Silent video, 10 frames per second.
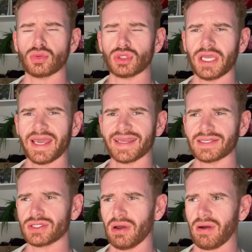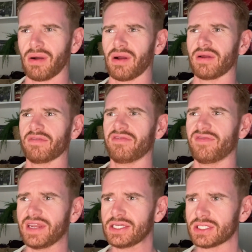check-ins are
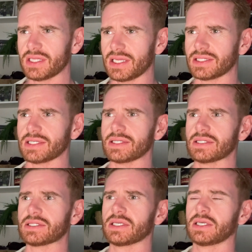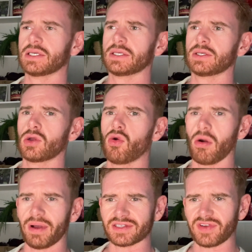finished. It is
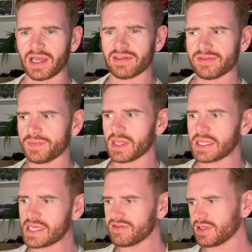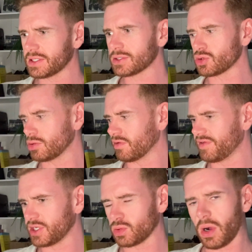5:15 in the evening. So
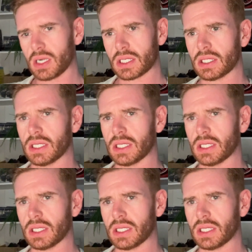finished work.